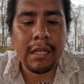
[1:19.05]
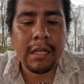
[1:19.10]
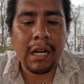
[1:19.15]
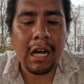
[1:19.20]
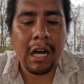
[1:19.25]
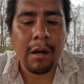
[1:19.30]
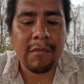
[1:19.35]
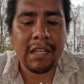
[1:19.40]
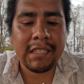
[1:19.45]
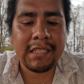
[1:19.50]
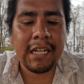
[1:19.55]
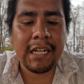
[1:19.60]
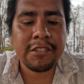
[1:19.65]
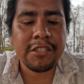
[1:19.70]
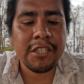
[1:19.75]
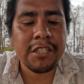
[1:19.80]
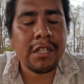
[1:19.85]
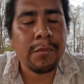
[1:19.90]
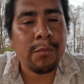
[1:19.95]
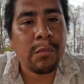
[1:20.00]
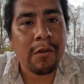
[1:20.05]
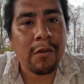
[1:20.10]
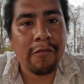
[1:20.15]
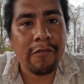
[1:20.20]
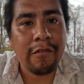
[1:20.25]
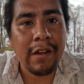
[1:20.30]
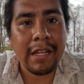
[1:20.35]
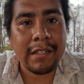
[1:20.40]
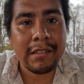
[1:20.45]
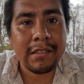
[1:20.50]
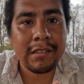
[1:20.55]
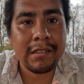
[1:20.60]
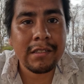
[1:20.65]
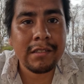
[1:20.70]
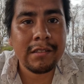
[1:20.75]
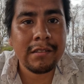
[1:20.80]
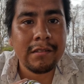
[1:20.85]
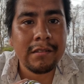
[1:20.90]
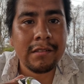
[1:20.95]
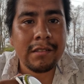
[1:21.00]
That's actually to prevent
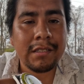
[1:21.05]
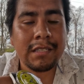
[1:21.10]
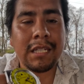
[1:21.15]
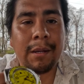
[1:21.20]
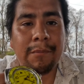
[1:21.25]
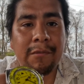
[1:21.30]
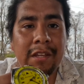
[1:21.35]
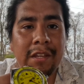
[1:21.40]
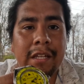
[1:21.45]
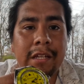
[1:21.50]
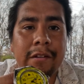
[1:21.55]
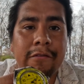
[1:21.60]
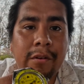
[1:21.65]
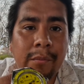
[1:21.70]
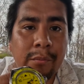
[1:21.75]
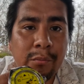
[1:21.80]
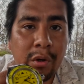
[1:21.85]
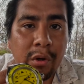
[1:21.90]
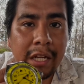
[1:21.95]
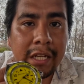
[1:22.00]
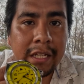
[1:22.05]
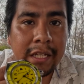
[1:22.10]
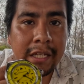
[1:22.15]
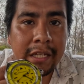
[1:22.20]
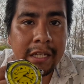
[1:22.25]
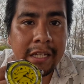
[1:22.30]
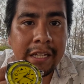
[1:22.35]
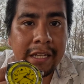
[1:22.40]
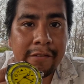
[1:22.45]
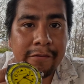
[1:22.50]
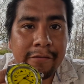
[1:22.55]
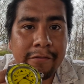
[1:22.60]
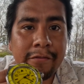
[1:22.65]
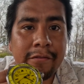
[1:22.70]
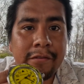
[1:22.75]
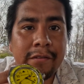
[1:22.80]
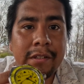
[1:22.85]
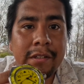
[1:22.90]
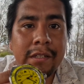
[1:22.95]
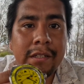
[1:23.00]
something from breaking if
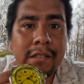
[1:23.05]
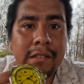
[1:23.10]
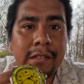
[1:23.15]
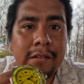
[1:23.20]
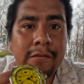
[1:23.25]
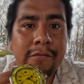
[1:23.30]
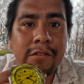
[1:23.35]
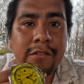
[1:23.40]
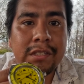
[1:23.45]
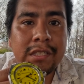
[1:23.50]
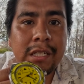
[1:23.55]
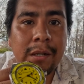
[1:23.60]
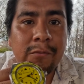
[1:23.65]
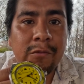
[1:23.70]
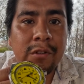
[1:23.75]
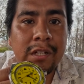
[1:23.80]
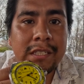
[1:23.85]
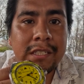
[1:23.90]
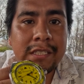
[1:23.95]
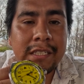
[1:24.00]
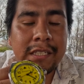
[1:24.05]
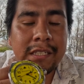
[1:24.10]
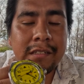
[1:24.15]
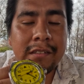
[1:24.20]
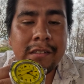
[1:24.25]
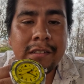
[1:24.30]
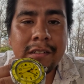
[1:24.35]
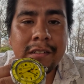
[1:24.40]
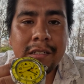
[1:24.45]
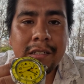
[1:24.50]
for some reason